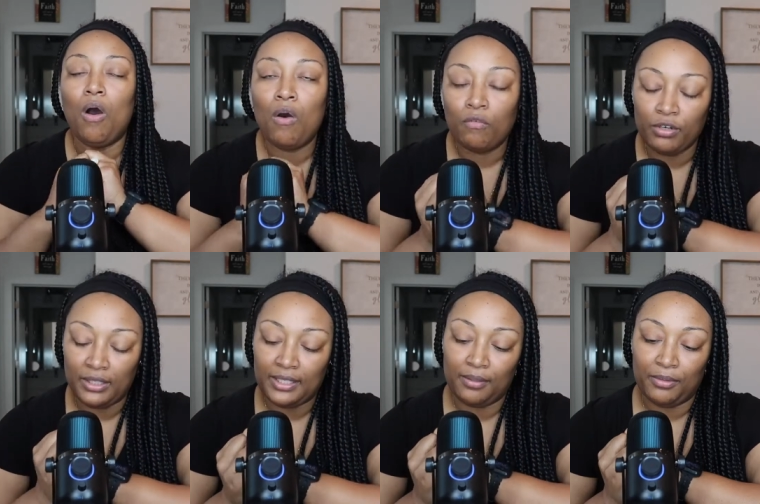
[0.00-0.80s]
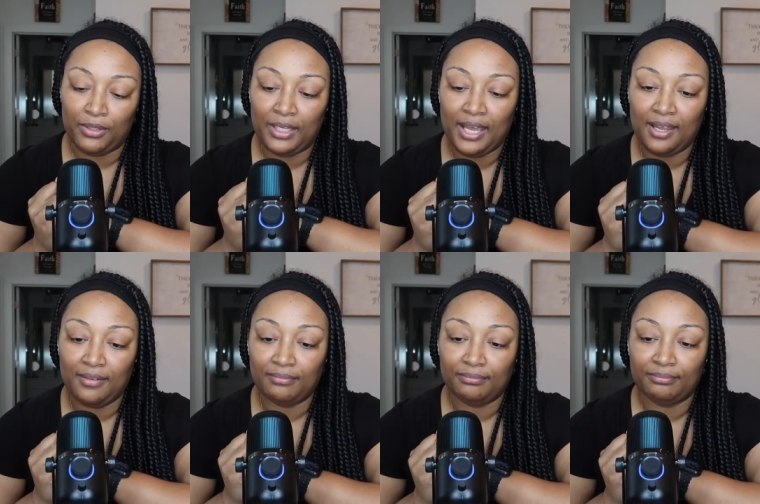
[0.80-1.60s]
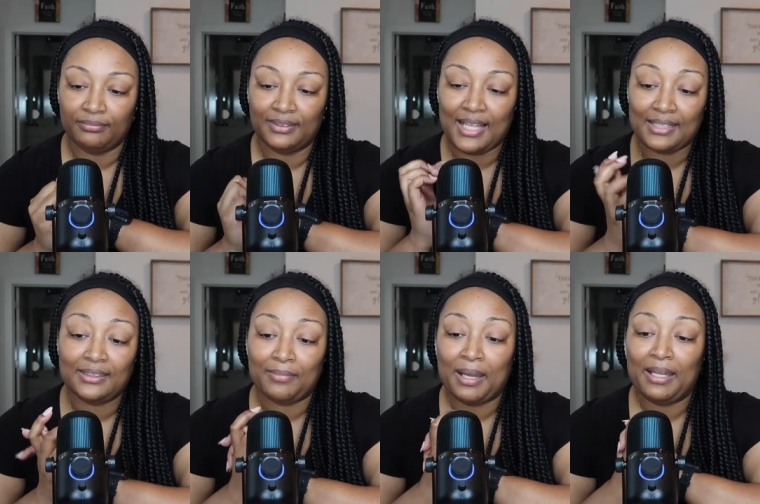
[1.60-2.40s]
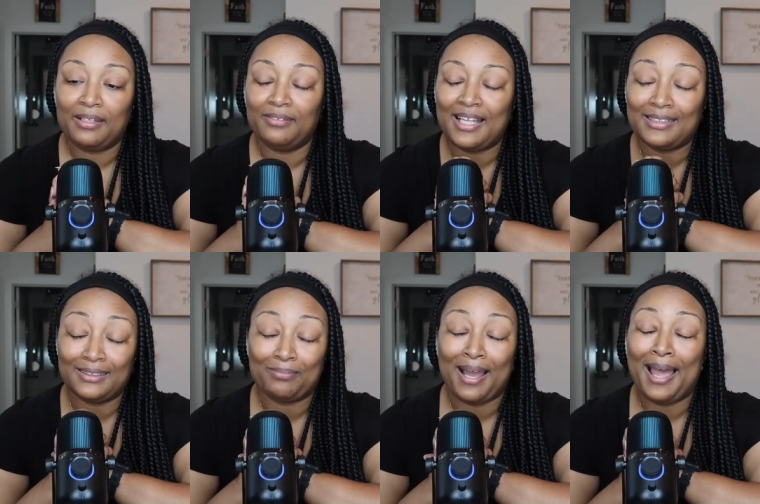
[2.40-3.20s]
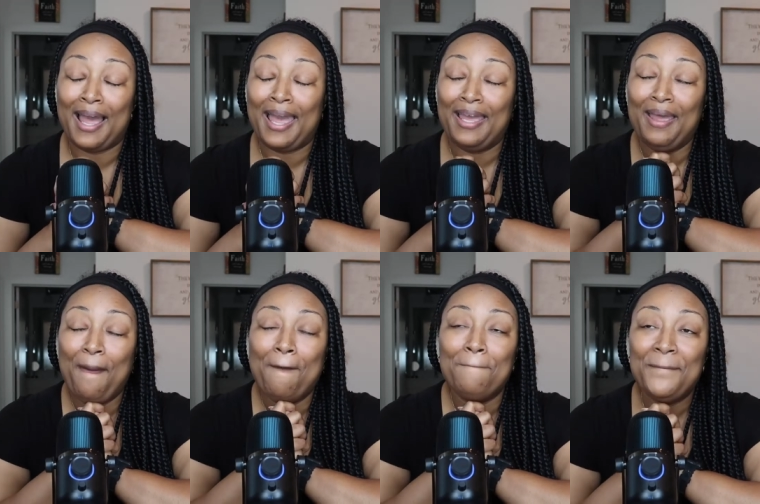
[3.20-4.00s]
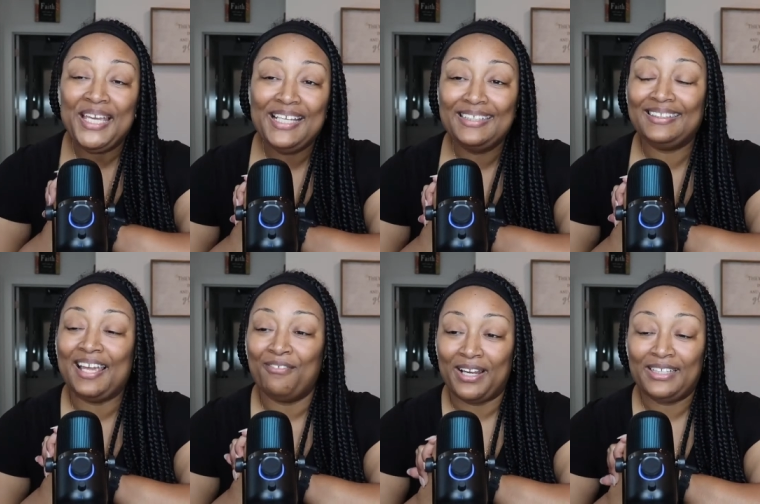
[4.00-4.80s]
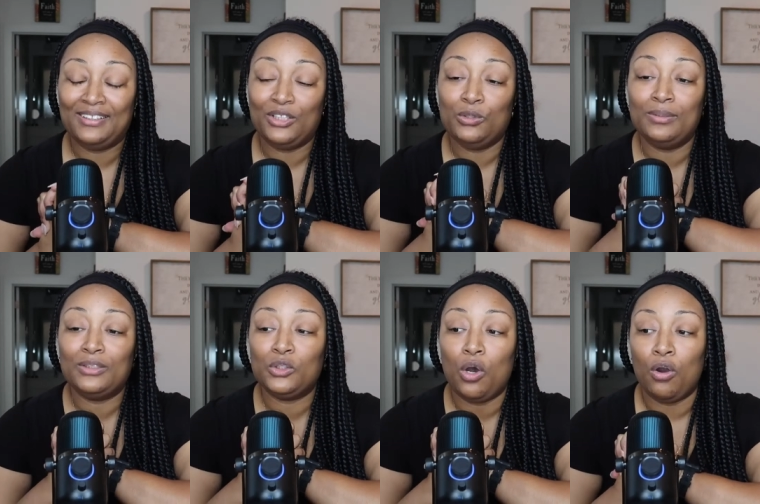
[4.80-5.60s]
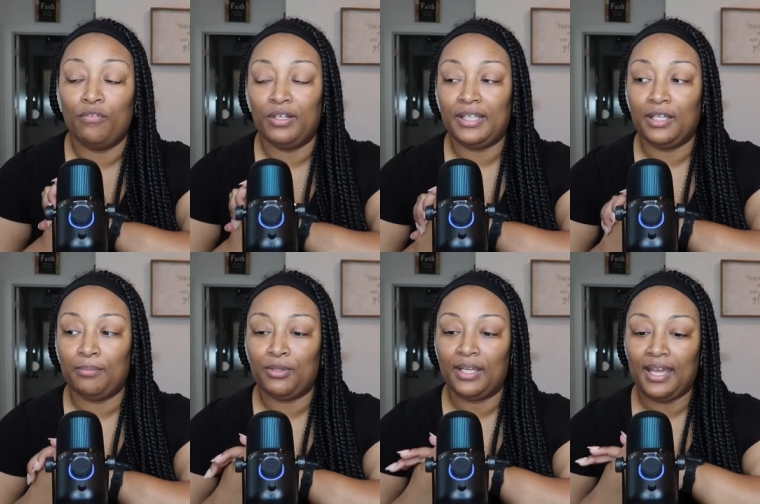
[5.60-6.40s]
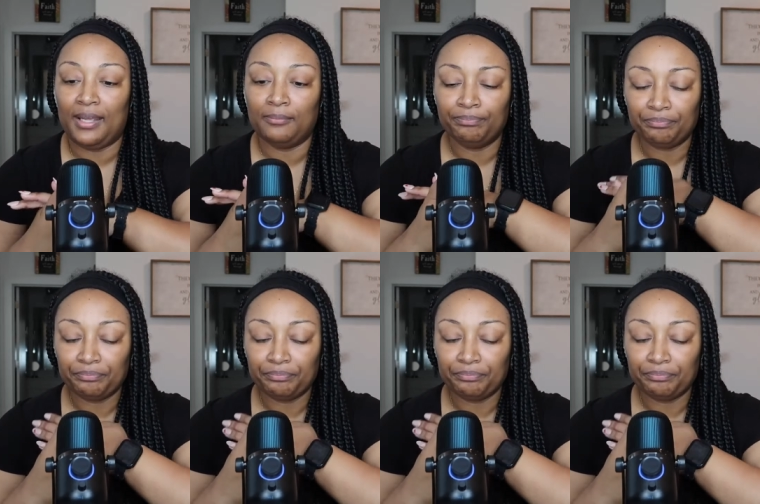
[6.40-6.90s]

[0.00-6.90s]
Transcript: Overly communicate. That's my that's my biggest advice to you is to overly communicate.